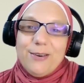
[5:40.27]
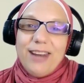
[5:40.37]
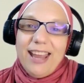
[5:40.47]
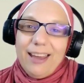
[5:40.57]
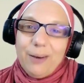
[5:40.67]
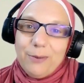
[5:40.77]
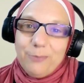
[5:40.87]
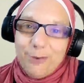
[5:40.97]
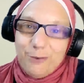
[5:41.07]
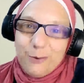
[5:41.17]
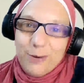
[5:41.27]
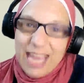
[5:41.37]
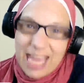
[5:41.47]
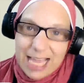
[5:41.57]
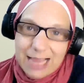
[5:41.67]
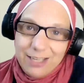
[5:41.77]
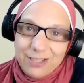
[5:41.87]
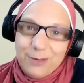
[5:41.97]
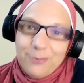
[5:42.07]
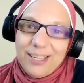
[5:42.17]
on how to improve your
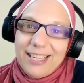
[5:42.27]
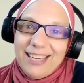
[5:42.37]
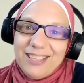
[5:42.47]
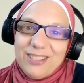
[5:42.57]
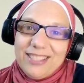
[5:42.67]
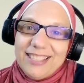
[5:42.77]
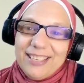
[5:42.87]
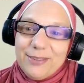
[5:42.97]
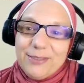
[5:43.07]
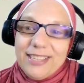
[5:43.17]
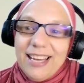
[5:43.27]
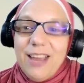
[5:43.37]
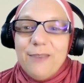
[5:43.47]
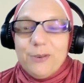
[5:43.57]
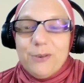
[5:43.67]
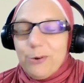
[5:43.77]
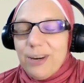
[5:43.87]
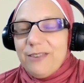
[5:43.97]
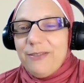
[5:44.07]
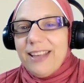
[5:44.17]
English communication skills for
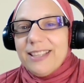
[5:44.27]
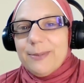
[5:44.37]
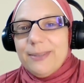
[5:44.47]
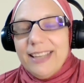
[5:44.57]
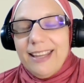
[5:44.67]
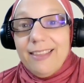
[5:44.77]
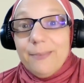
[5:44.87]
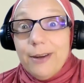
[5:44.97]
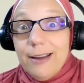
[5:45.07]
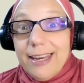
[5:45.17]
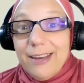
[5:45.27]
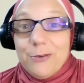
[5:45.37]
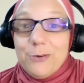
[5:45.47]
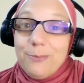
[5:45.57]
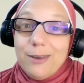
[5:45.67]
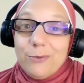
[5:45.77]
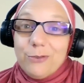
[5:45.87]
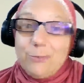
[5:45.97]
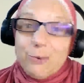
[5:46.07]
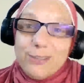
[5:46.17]
career advancement in the mining or
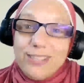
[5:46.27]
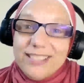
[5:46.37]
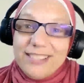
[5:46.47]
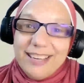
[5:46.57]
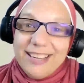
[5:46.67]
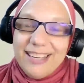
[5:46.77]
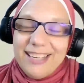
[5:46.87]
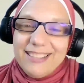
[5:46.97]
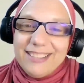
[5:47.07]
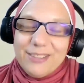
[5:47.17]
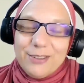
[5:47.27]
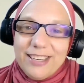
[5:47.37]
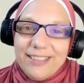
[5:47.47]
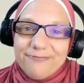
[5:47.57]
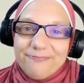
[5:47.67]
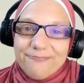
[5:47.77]
mineral processing industry.